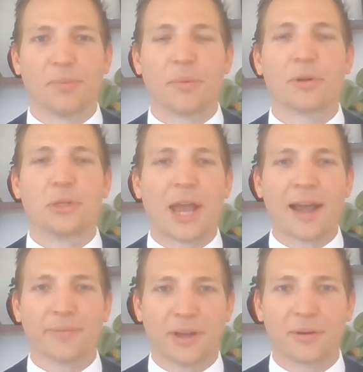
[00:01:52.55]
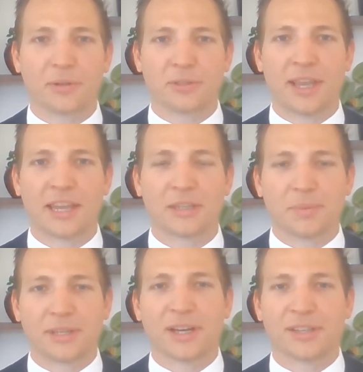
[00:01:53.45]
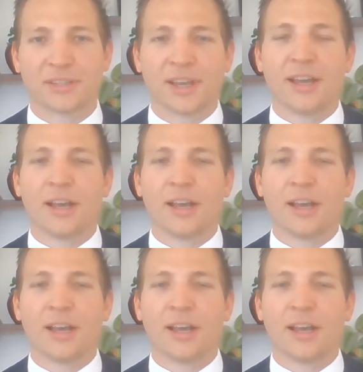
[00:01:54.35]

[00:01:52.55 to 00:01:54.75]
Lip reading: but what you have to understand is because